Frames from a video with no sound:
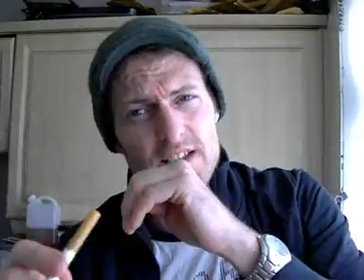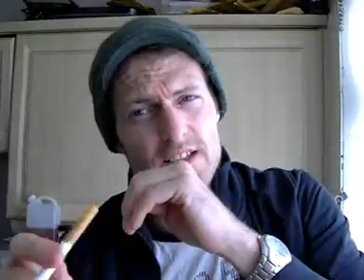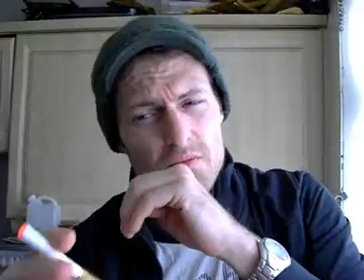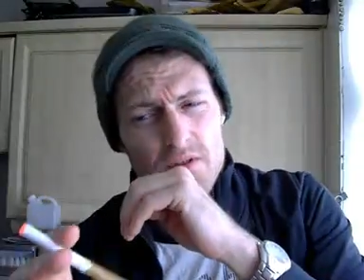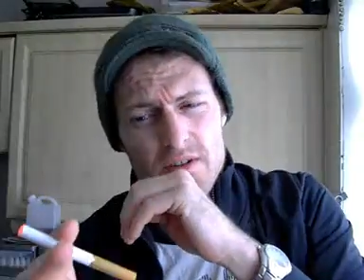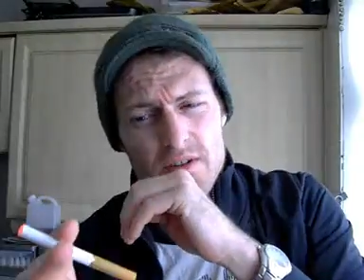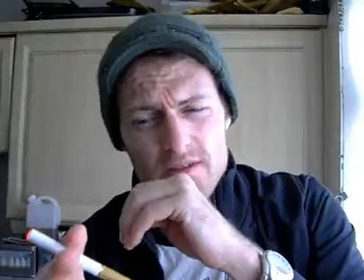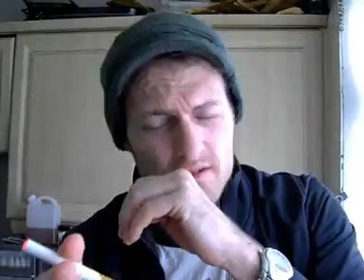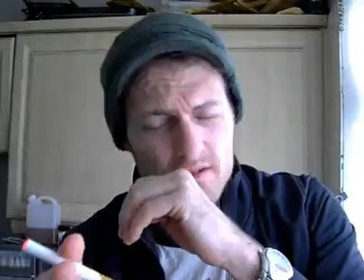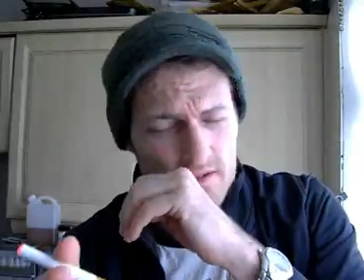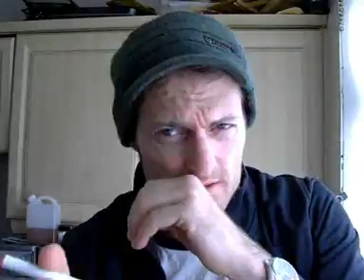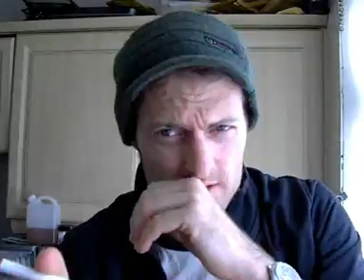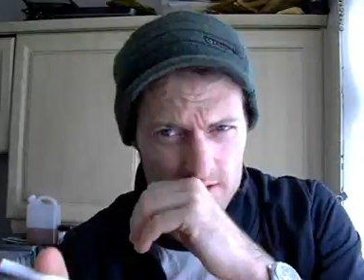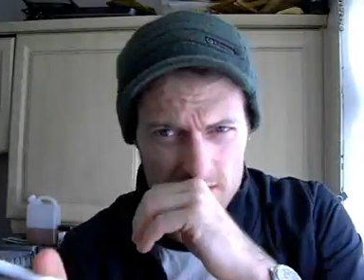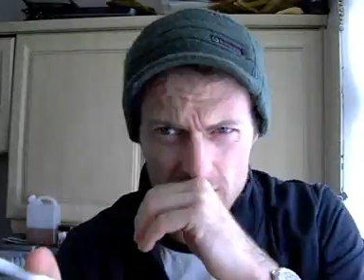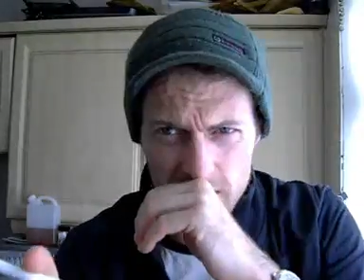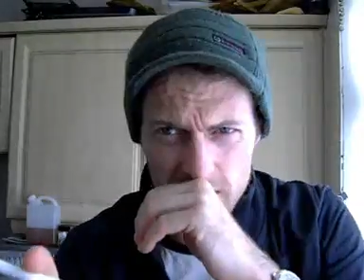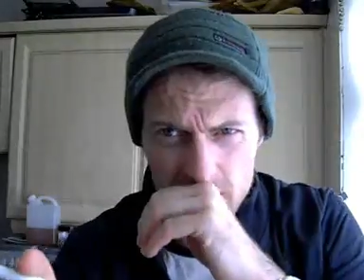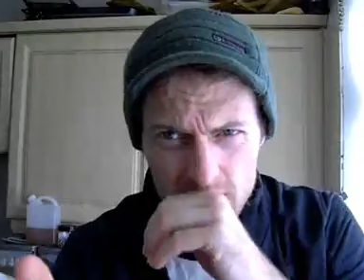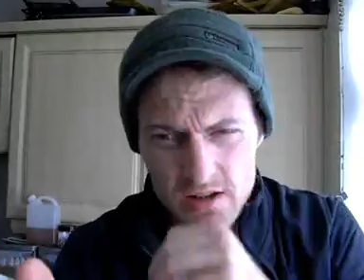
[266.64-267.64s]
ones, because
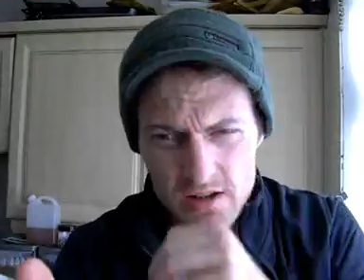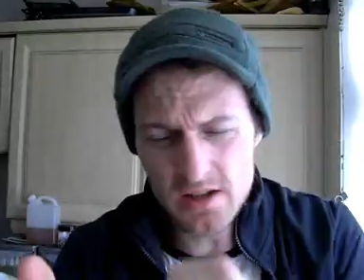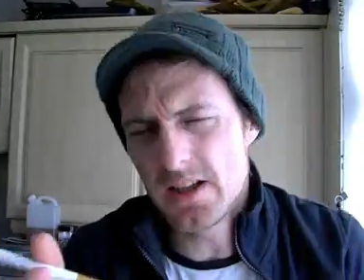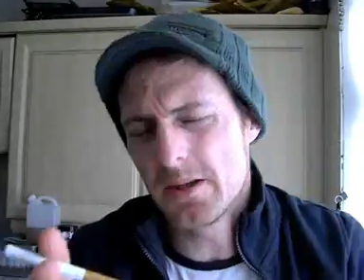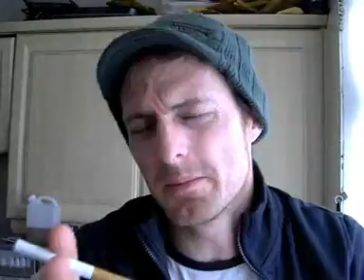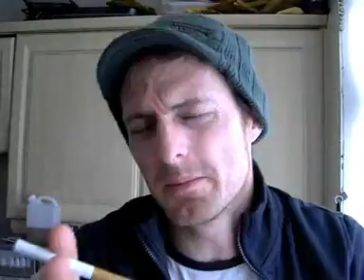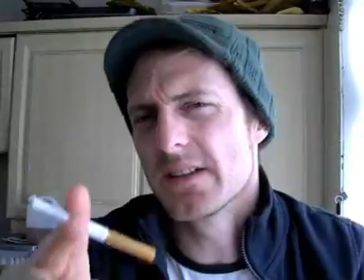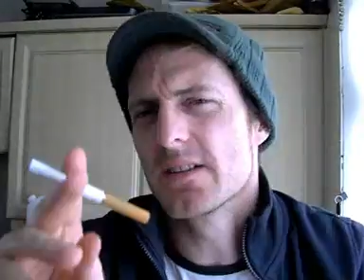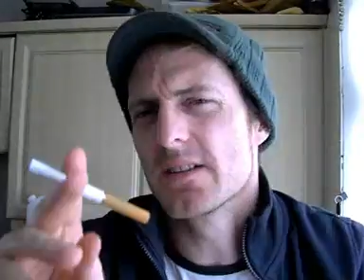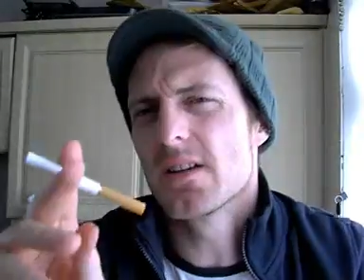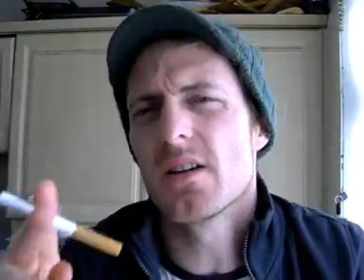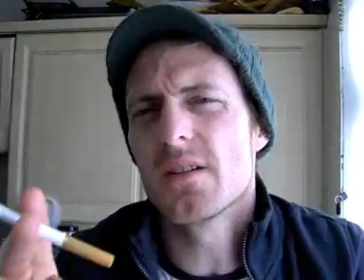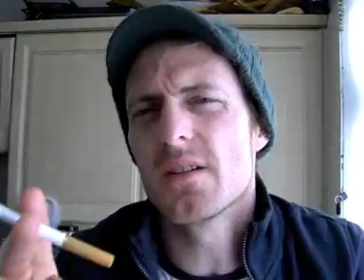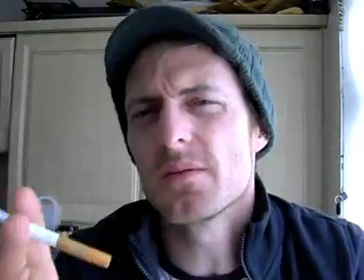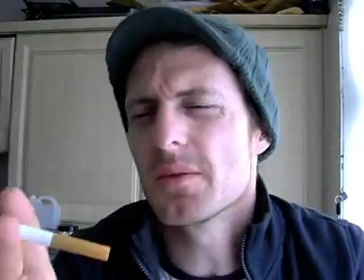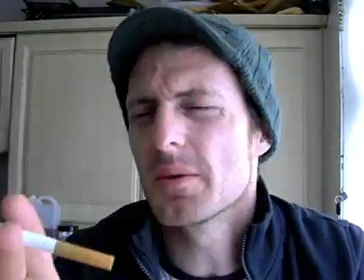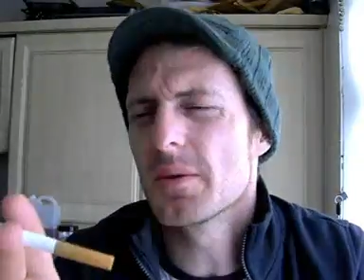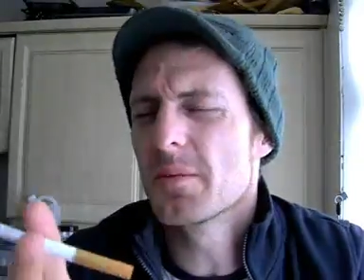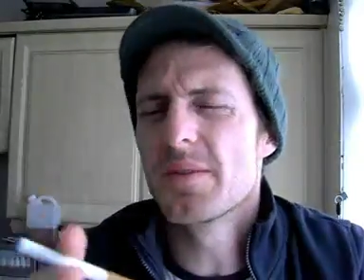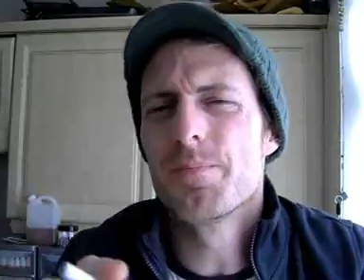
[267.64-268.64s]
I mean,
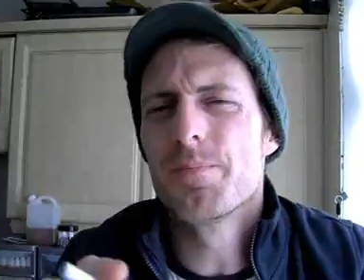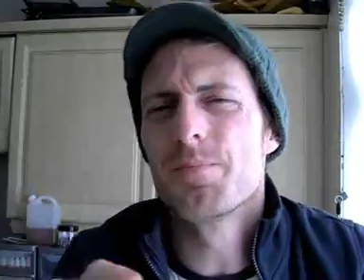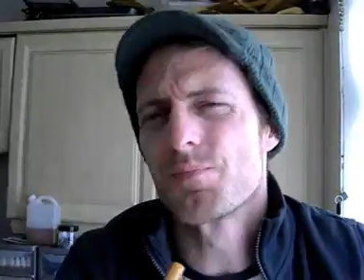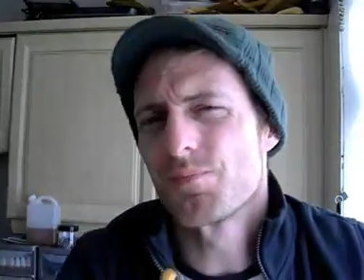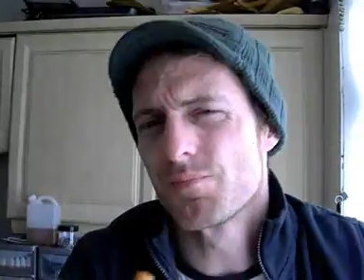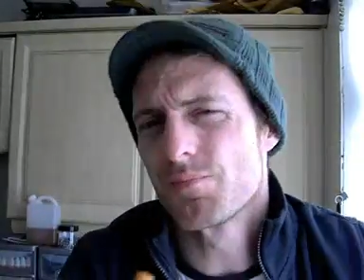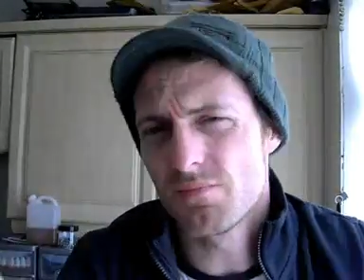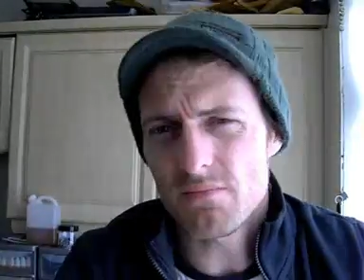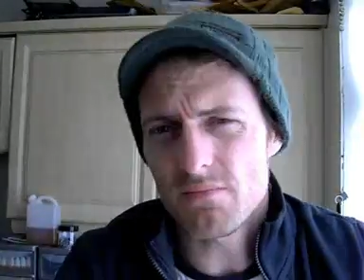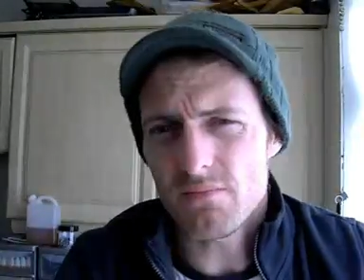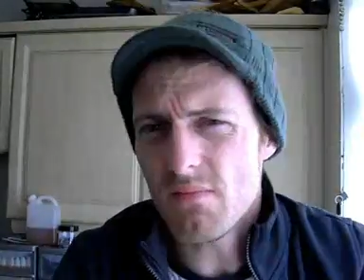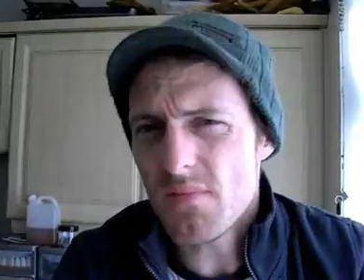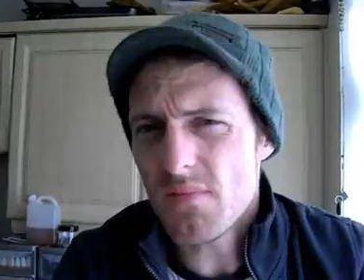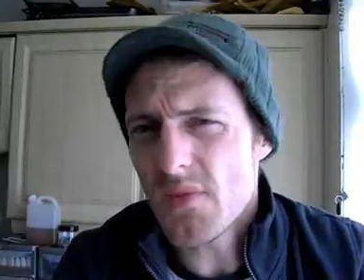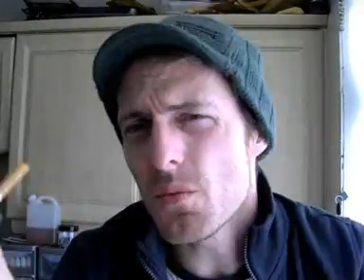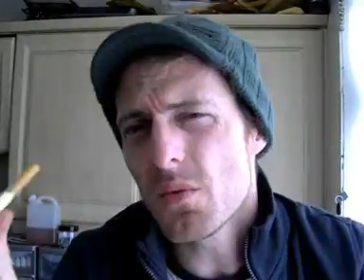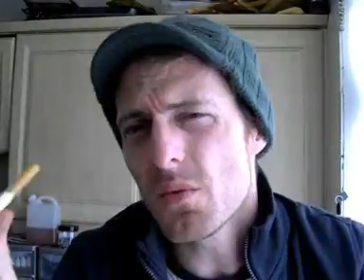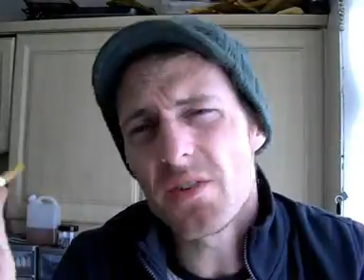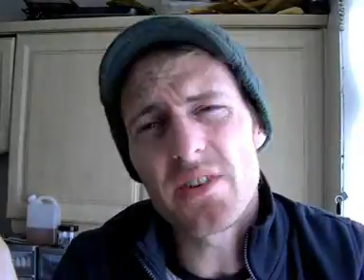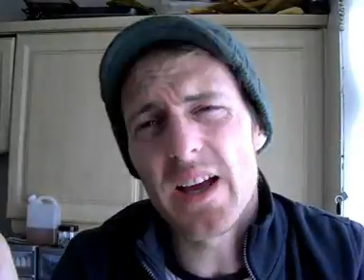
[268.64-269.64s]

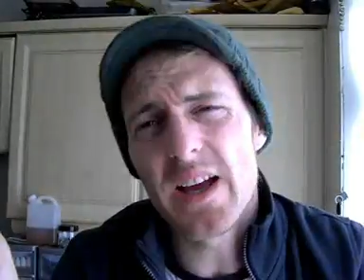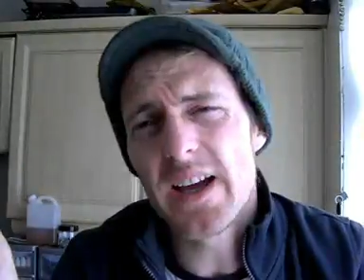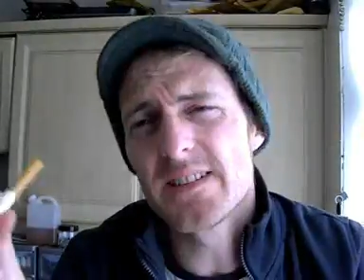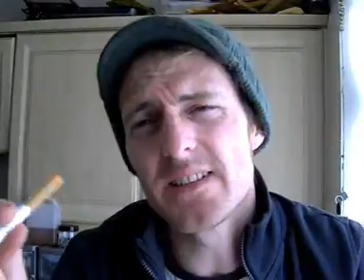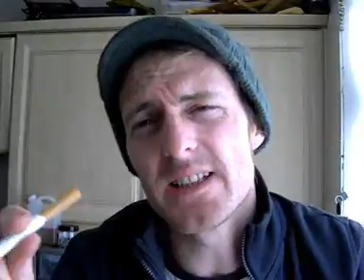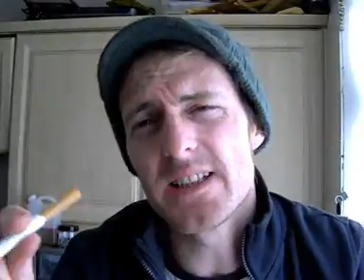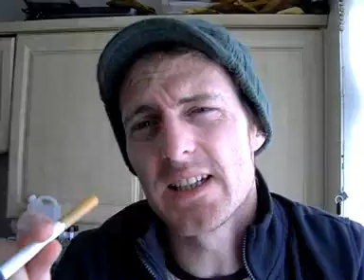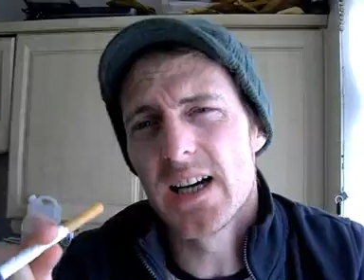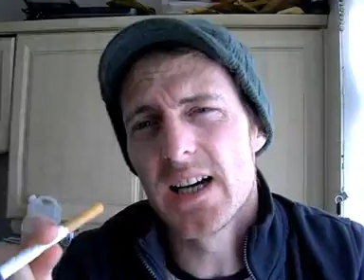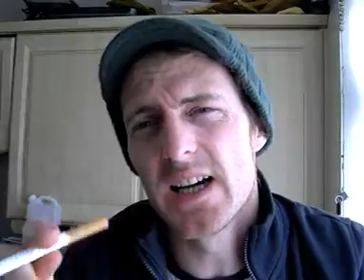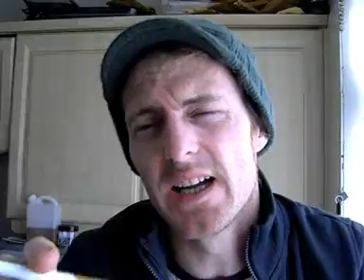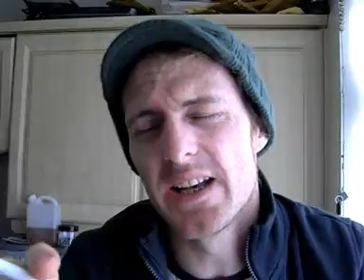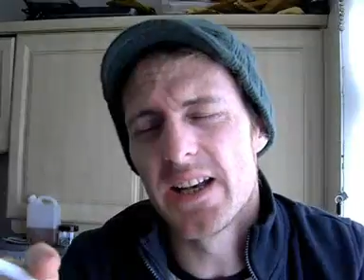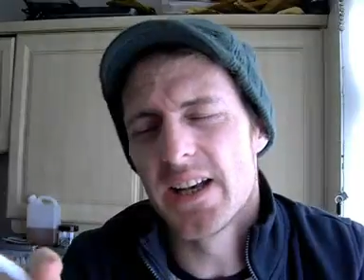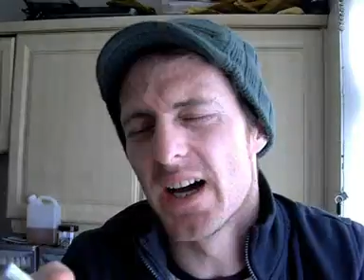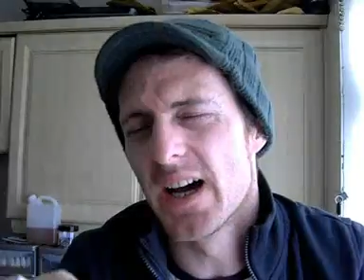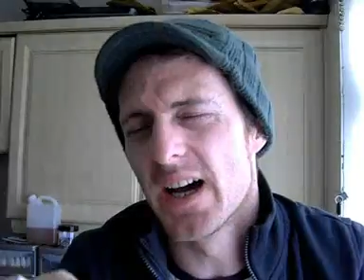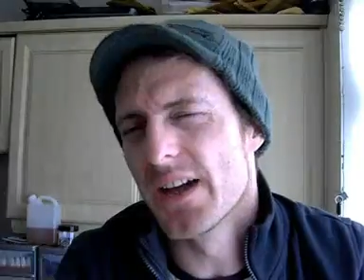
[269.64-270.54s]
ones that I take out now,